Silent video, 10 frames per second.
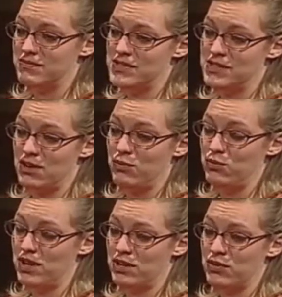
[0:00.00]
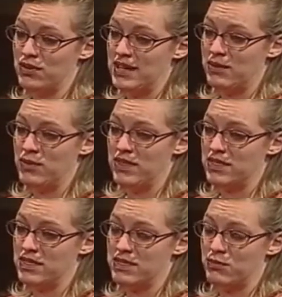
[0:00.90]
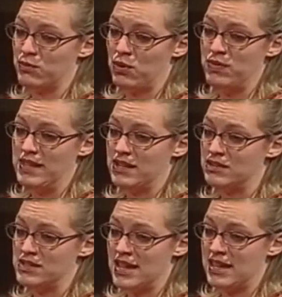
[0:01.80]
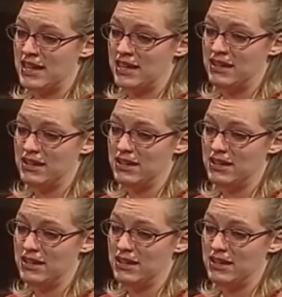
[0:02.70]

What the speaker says: don't agree with the road that you're taking.